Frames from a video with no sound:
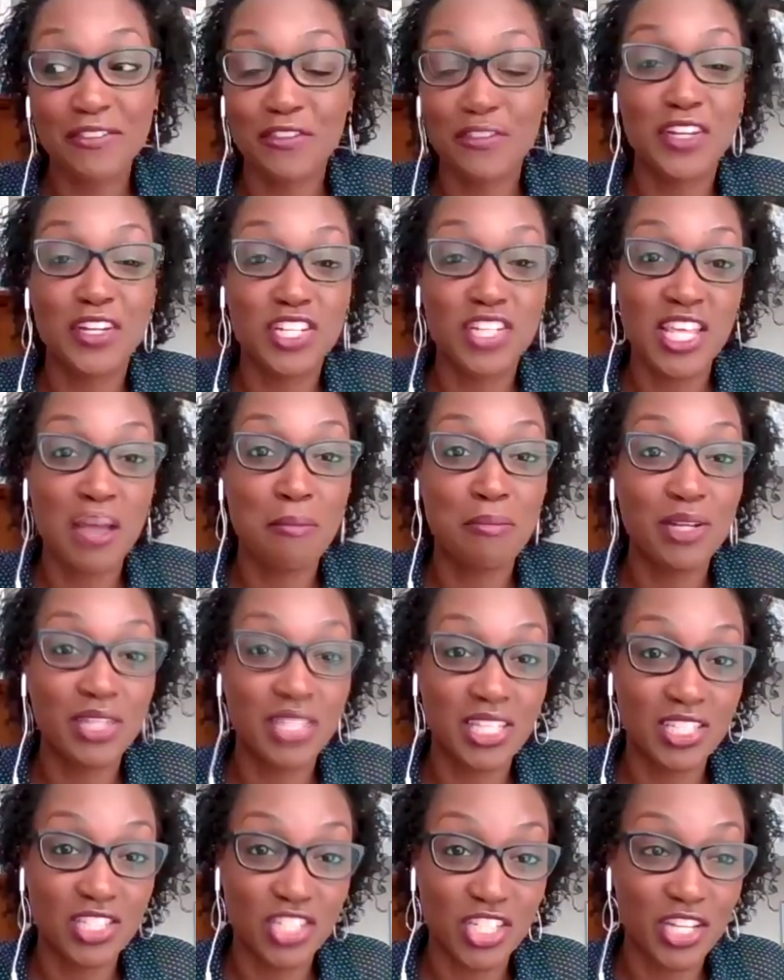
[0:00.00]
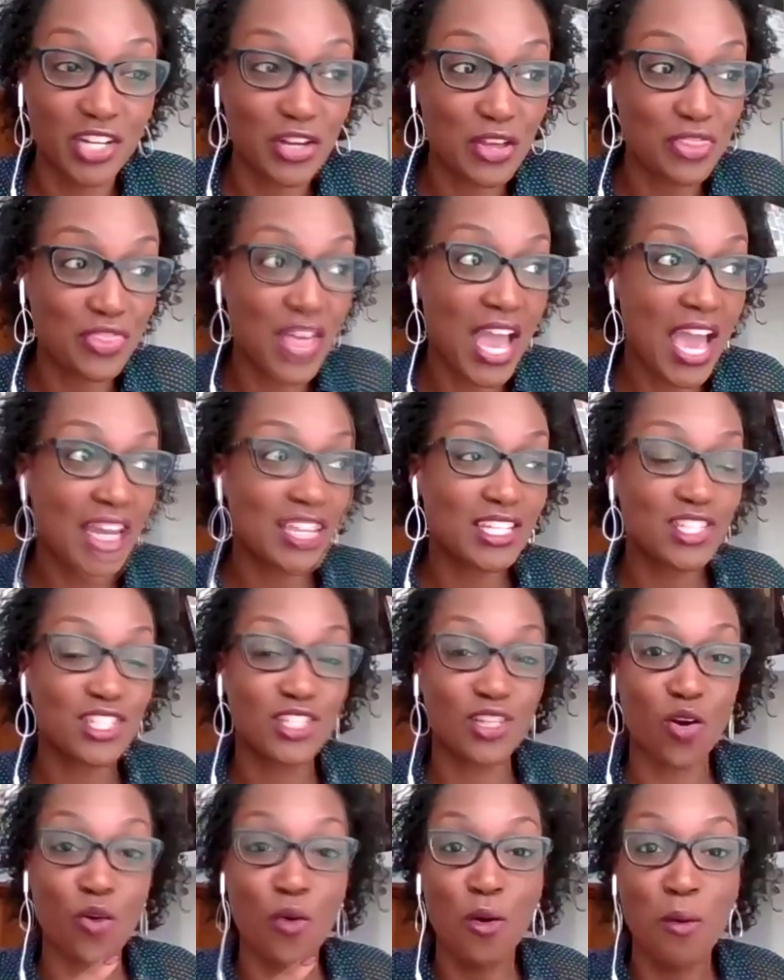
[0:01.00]
to finish that book this year. That is
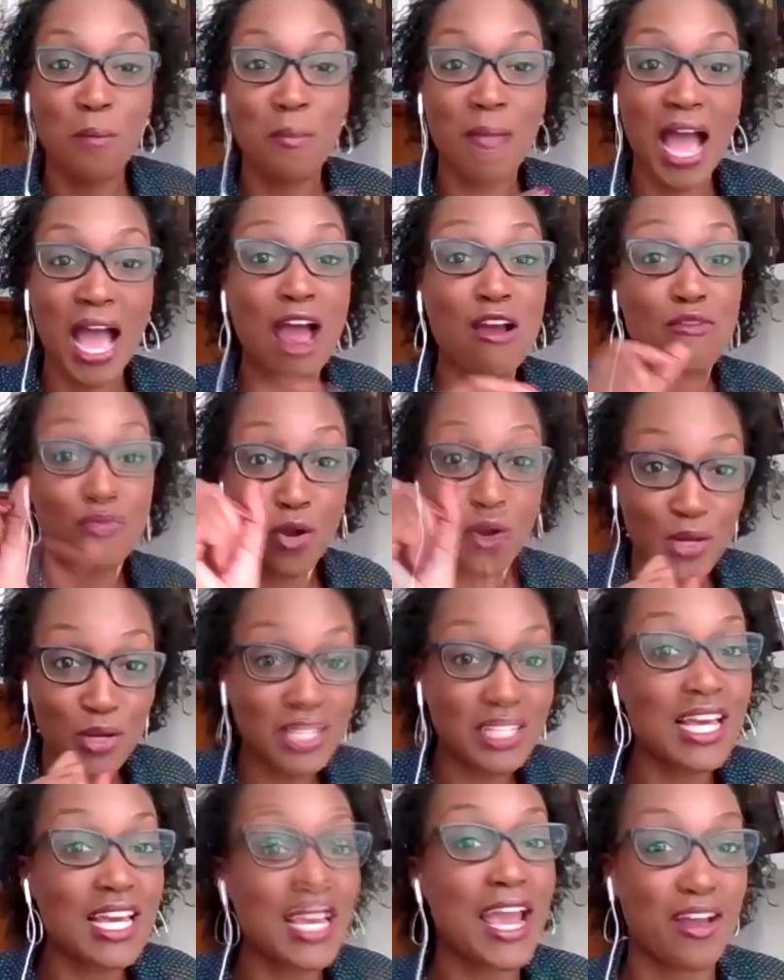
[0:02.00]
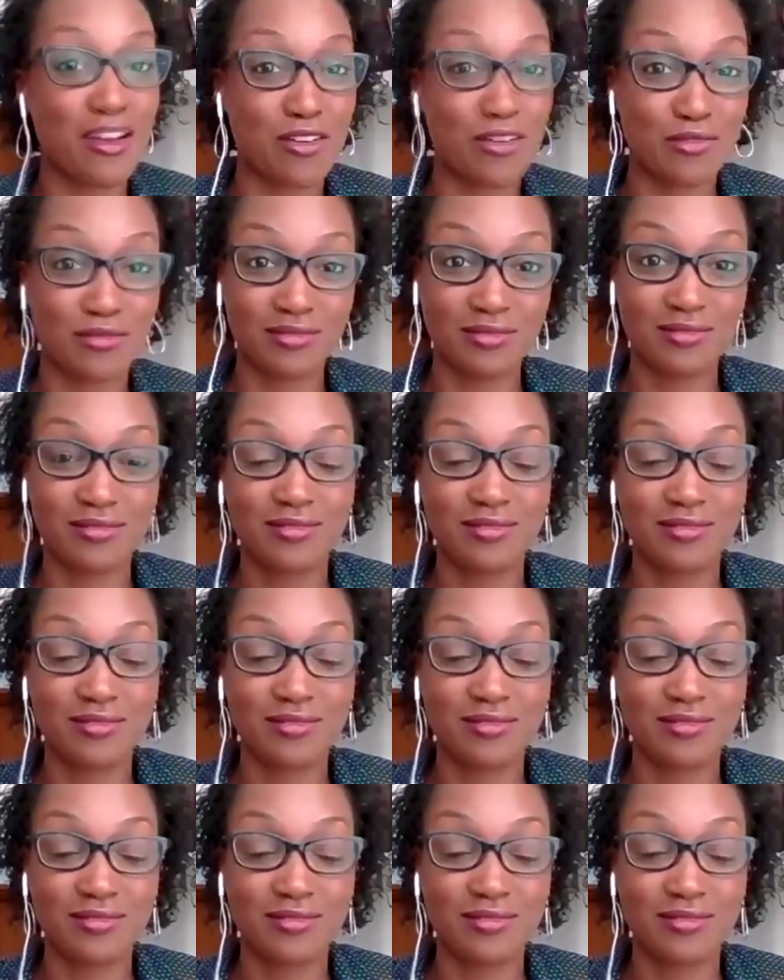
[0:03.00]
on, I wrote it down.